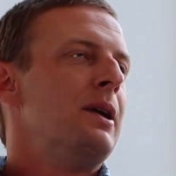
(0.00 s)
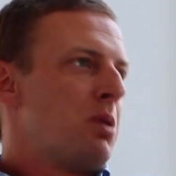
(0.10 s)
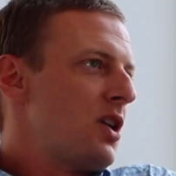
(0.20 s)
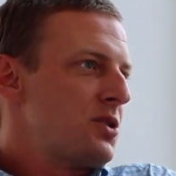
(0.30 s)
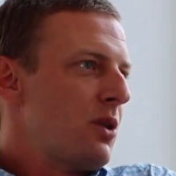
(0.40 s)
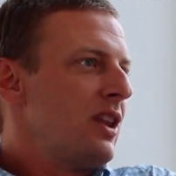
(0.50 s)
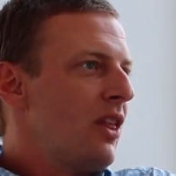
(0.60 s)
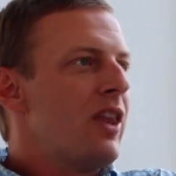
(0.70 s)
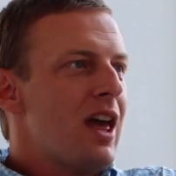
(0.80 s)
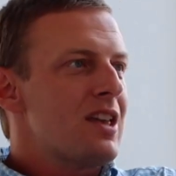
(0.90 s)
But also at the end
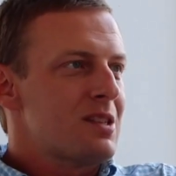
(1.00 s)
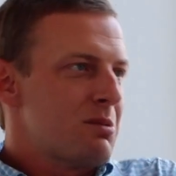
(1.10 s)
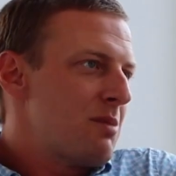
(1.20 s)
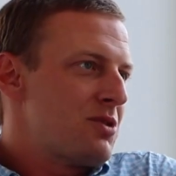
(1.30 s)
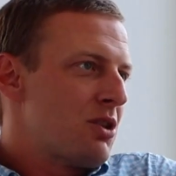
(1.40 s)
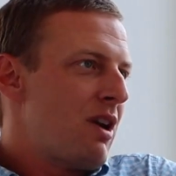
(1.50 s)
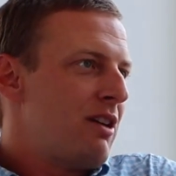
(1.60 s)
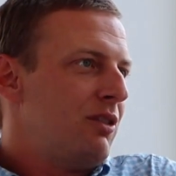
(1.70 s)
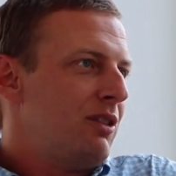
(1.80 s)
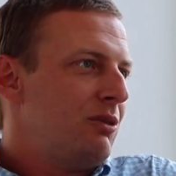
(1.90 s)
of the day, sometimes the
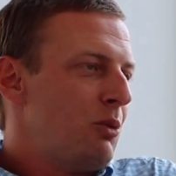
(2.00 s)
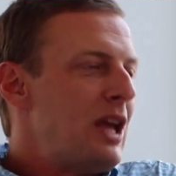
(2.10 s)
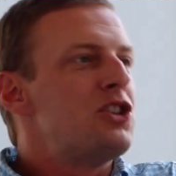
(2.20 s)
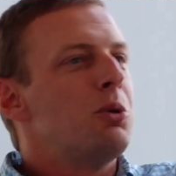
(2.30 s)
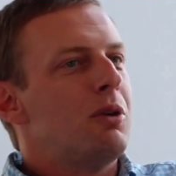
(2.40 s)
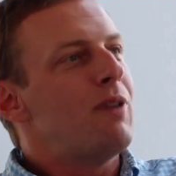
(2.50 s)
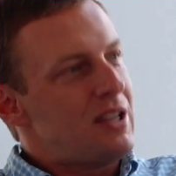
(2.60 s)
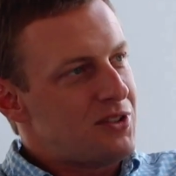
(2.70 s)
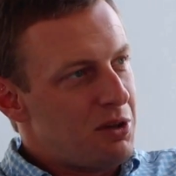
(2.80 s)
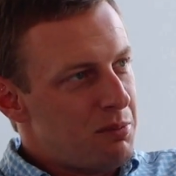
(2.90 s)
right way to
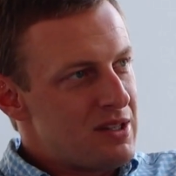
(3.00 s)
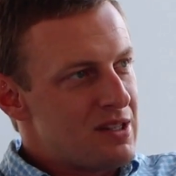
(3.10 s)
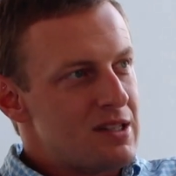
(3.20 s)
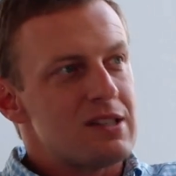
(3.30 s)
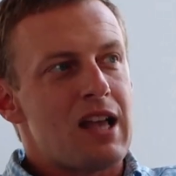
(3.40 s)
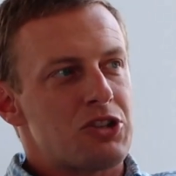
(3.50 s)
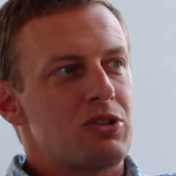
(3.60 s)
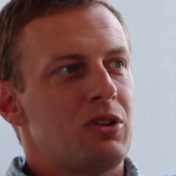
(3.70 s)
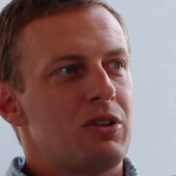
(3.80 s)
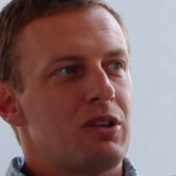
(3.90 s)
invest in a business is
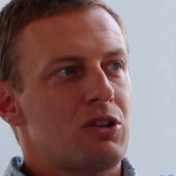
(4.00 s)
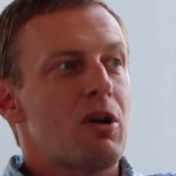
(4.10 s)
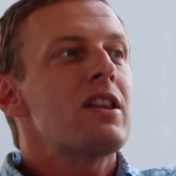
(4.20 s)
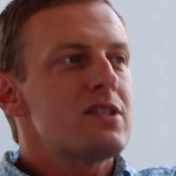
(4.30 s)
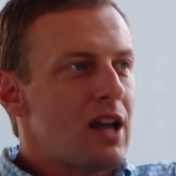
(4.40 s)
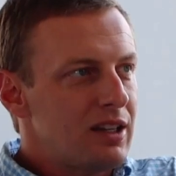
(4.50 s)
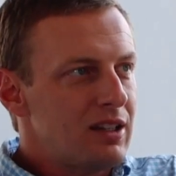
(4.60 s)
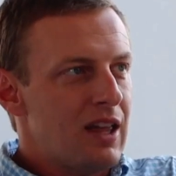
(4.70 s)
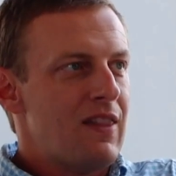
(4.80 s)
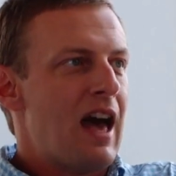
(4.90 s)
actually on the credit side.
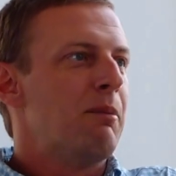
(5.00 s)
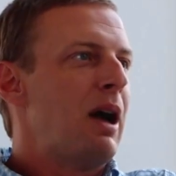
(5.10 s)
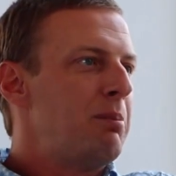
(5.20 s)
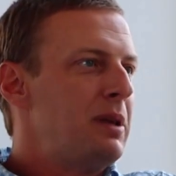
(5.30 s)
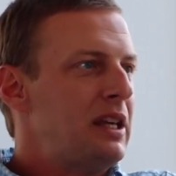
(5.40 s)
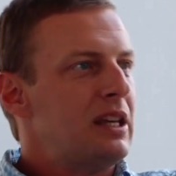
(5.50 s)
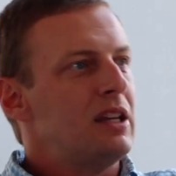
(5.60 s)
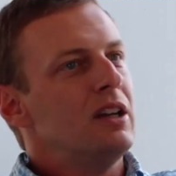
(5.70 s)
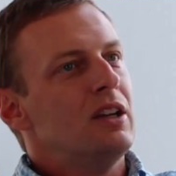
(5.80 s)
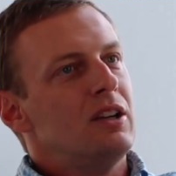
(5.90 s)
And that might
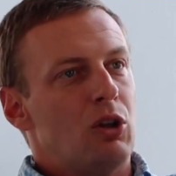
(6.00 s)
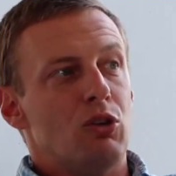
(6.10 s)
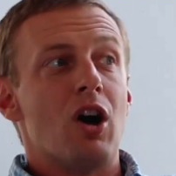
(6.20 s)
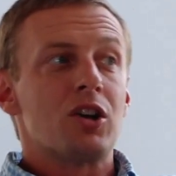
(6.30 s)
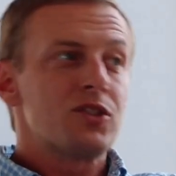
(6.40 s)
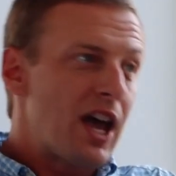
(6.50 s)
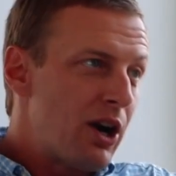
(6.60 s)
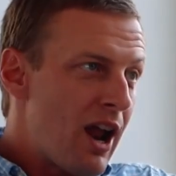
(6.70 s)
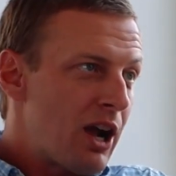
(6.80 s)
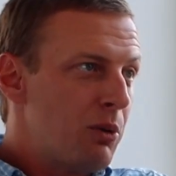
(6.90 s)
be alongside
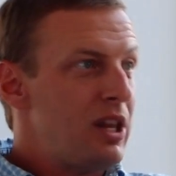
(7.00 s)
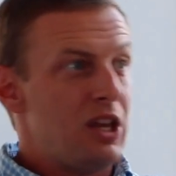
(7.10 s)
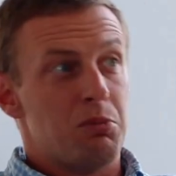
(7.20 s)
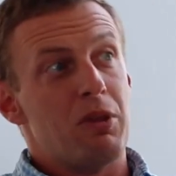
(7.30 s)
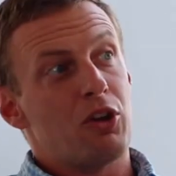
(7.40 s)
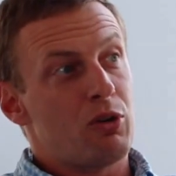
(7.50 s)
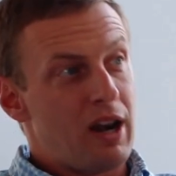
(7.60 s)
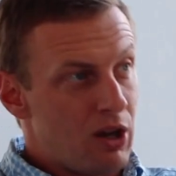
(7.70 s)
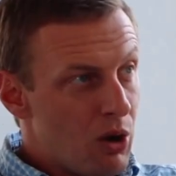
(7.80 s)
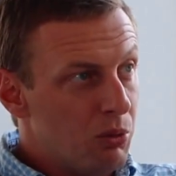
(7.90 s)
our equity. It could be the
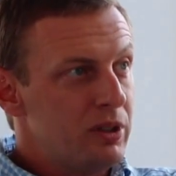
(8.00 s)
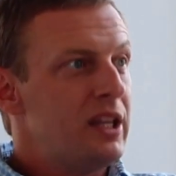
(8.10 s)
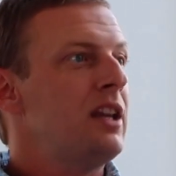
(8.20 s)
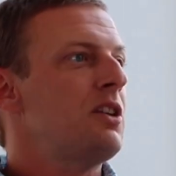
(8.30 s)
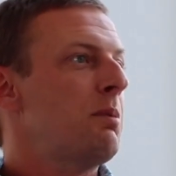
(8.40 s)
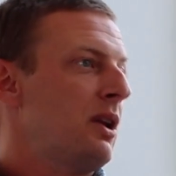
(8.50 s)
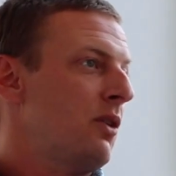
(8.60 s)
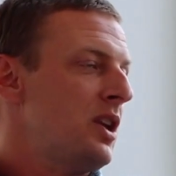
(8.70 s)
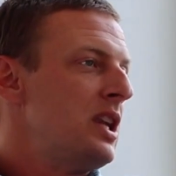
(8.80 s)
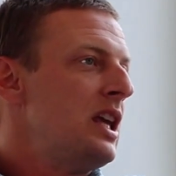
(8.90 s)
credit only, depending
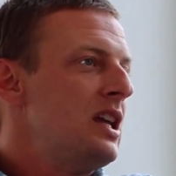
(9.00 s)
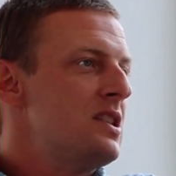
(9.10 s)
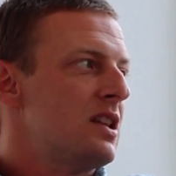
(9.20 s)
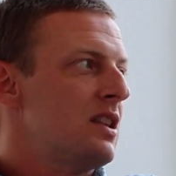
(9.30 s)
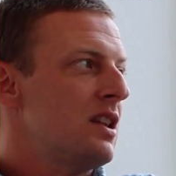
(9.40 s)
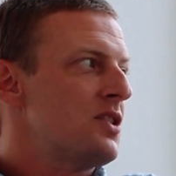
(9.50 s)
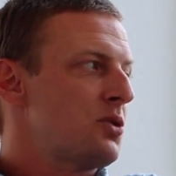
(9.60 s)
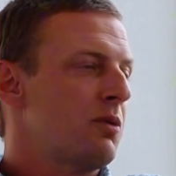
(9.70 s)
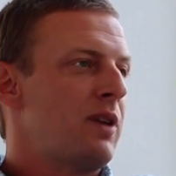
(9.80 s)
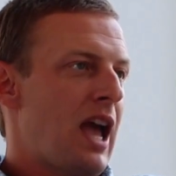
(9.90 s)
on the needs and the
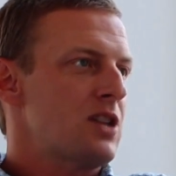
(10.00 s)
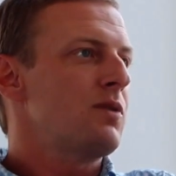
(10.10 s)
sort of cash